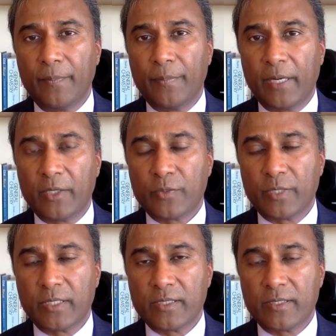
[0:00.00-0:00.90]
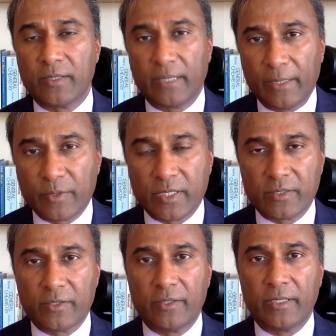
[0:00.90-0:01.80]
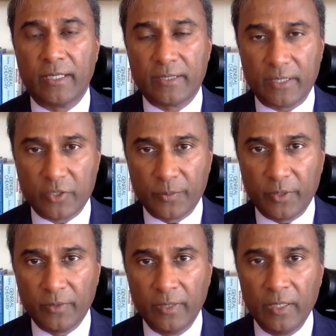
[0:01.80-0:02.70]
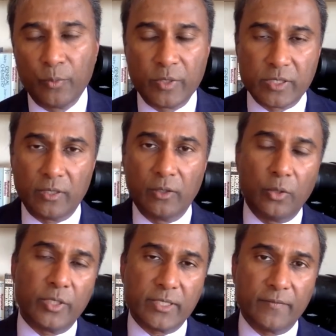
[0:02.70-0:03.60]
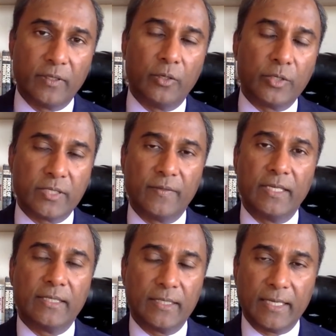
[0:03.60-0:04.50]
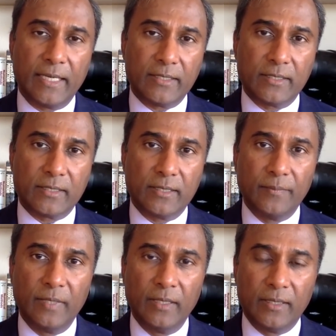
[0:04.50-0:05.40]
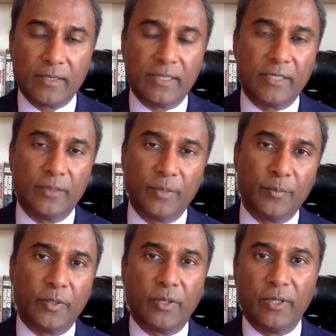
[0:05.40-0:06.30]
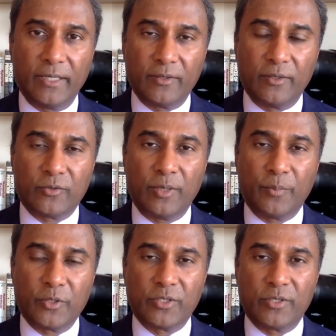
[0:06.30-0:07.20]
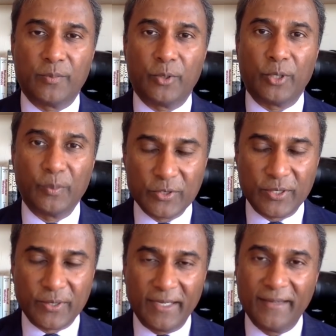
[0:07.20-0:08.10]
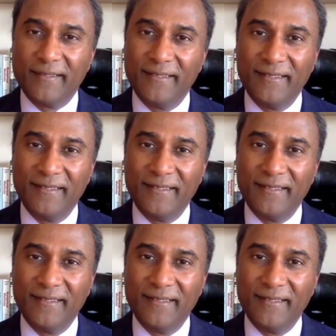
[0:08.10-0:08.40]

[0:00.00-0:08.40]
parents were considered, and I was considered, an untouchable, which is the lowest of the Indian caste system. It's like, people calling the Trumpers deplorables, okay?